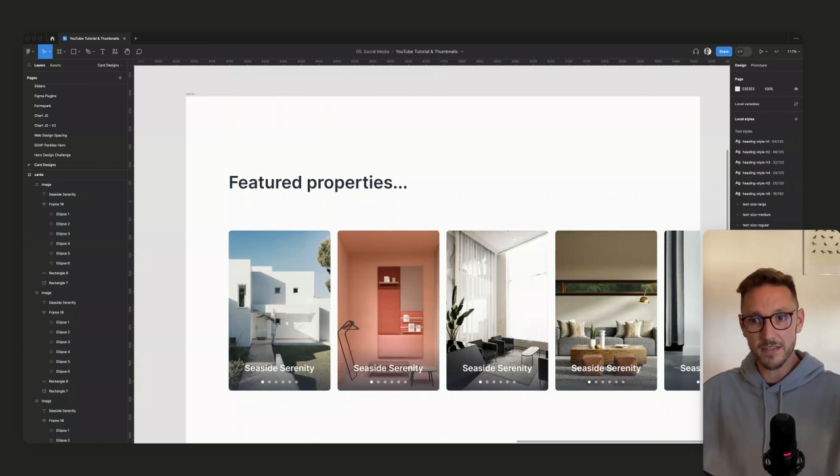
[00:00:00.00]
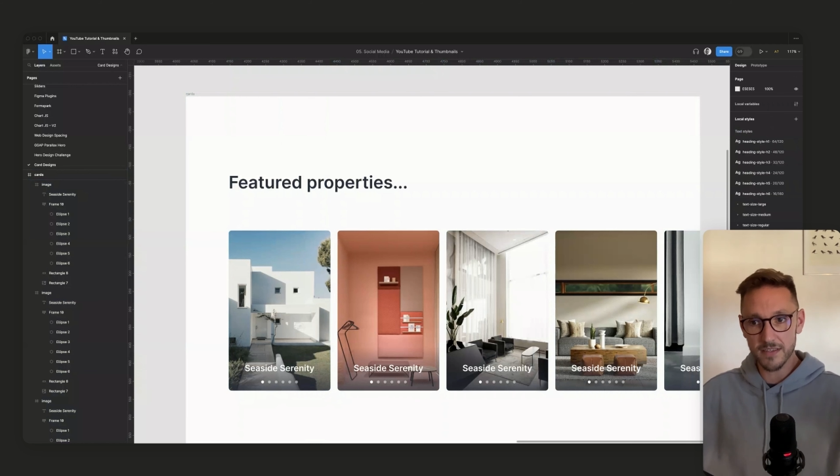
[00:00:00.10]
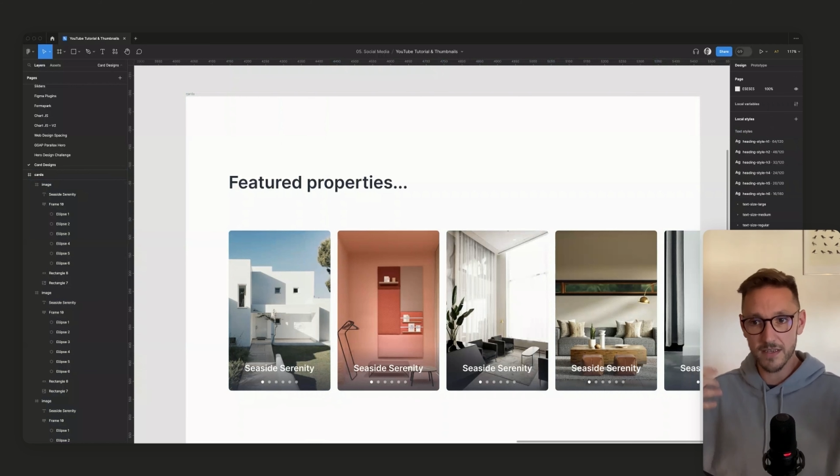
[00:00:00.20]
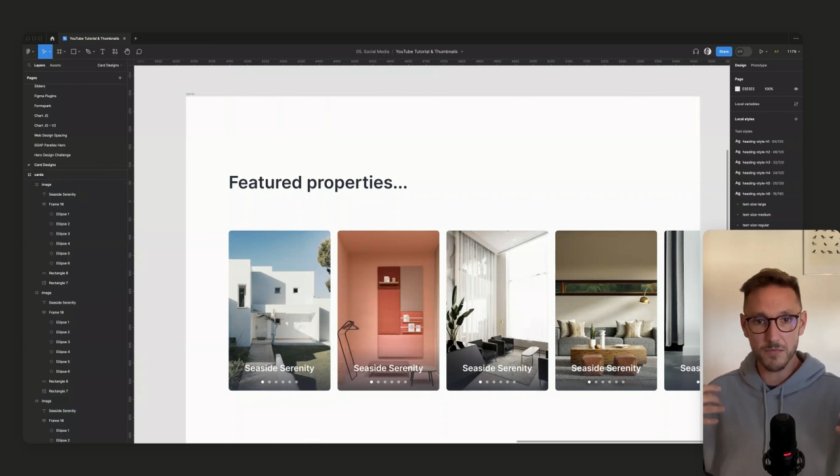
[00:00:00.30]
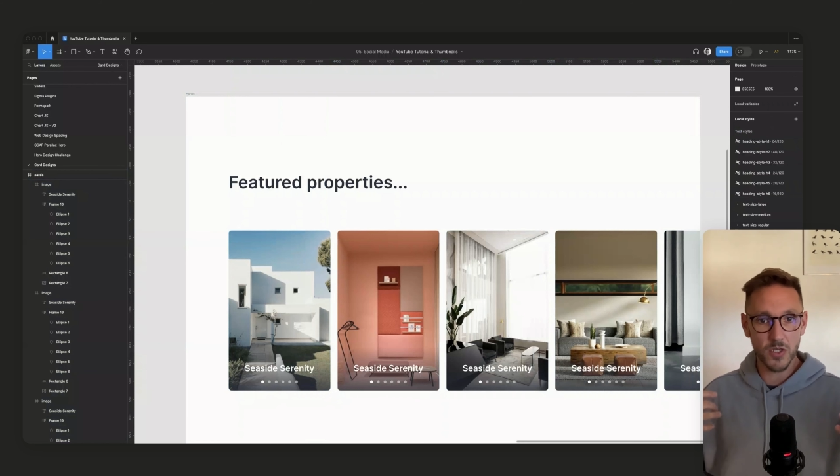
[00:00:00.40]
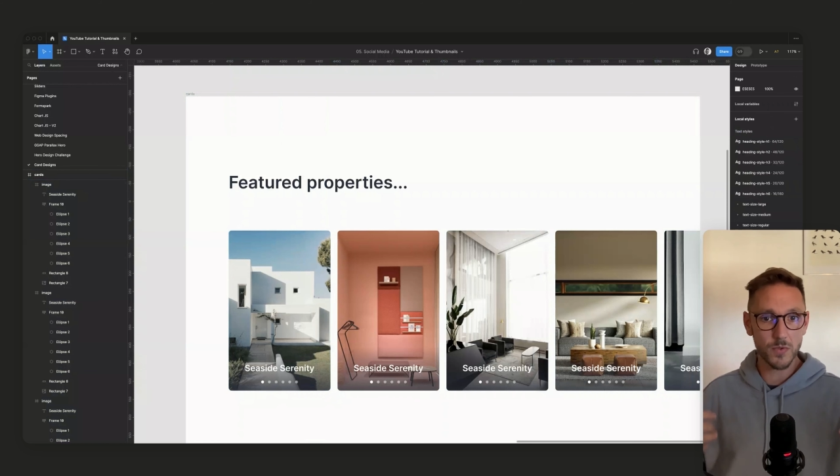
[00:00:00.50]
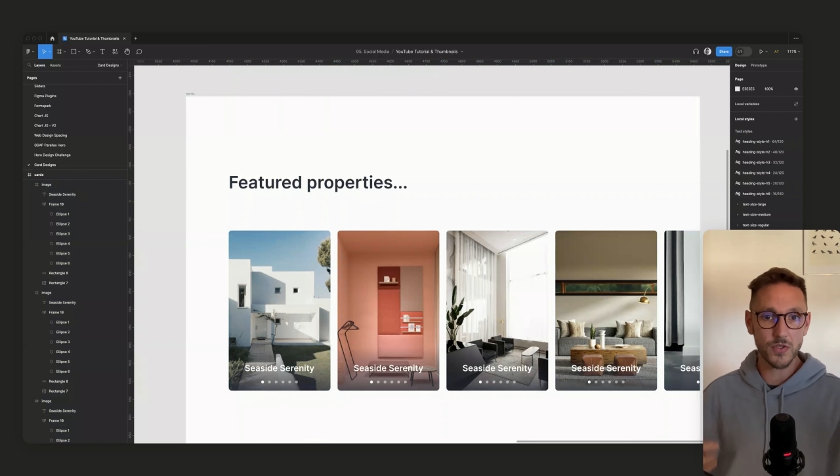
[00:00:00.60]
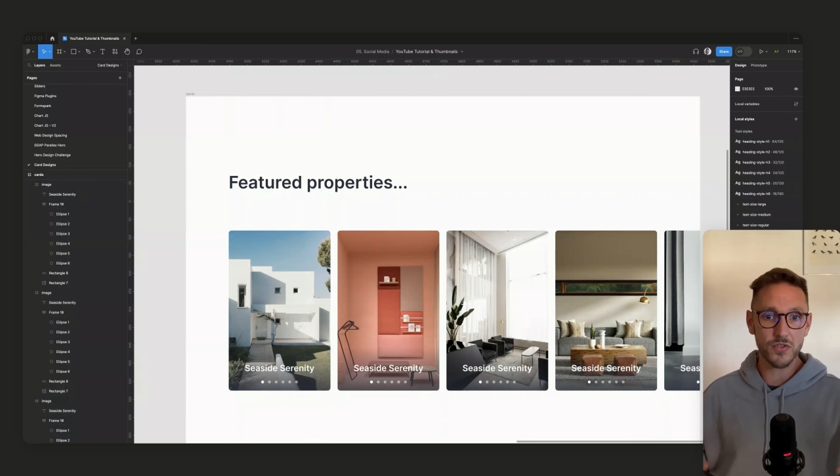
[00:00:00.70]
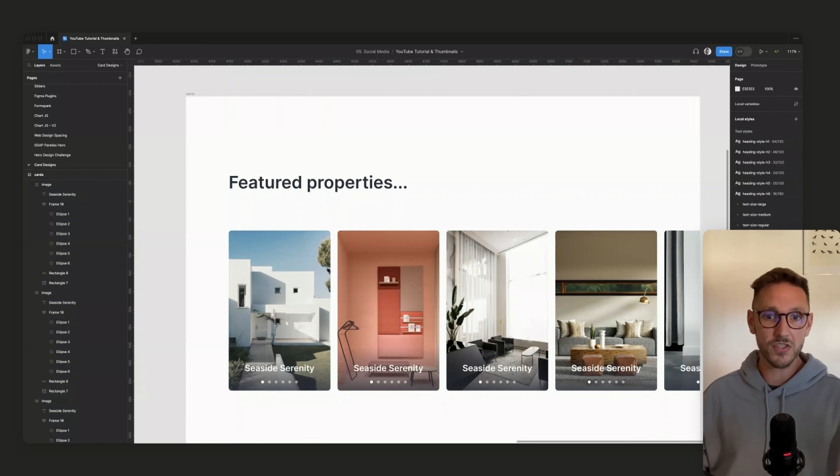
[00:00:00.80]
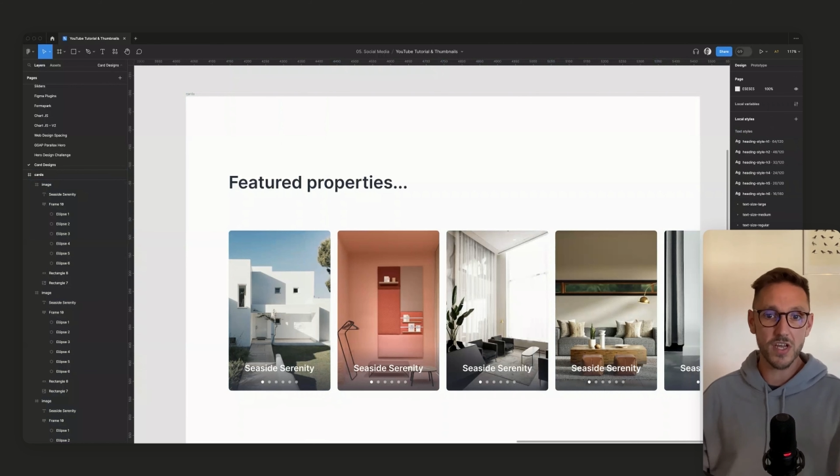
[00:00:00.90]
So sometimes when
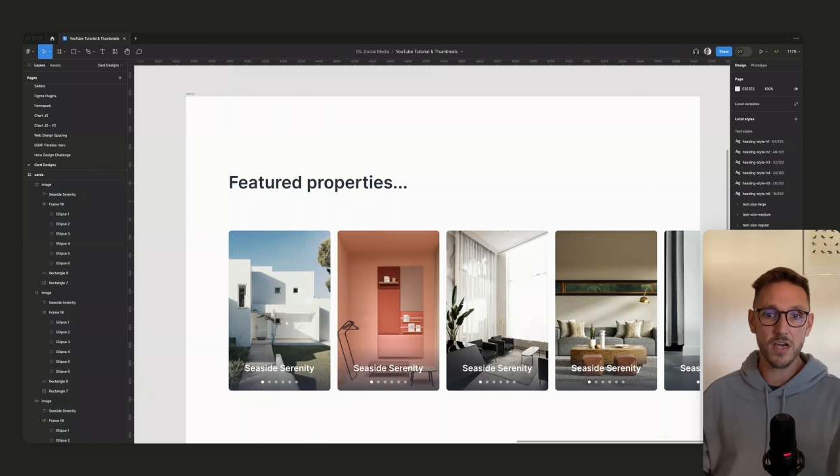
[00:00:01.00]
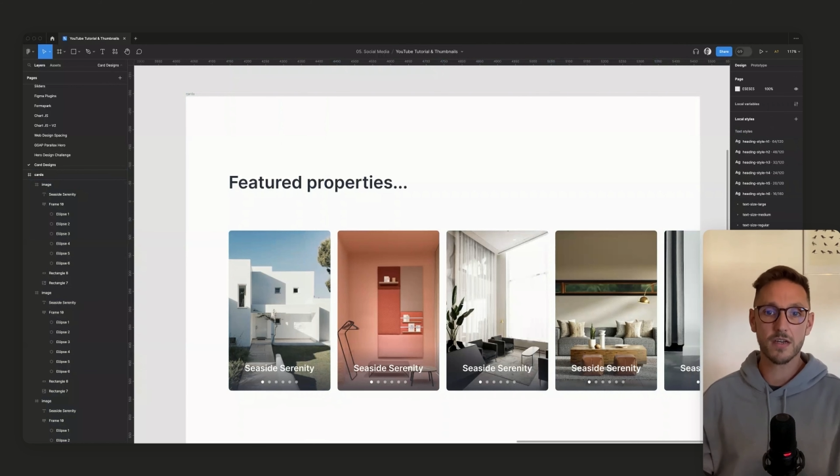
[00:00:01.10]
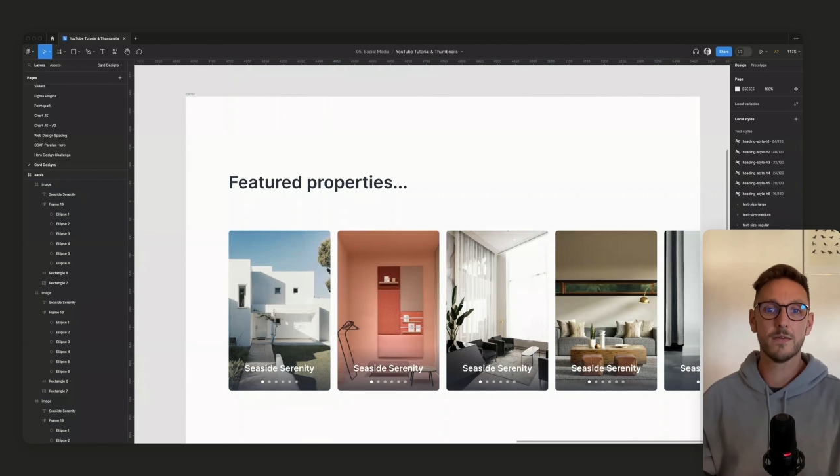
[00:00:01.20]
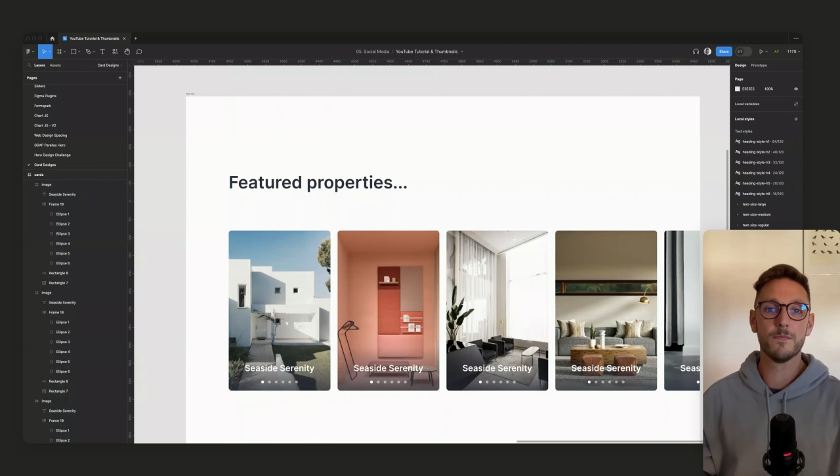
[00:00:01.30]
you're stuck,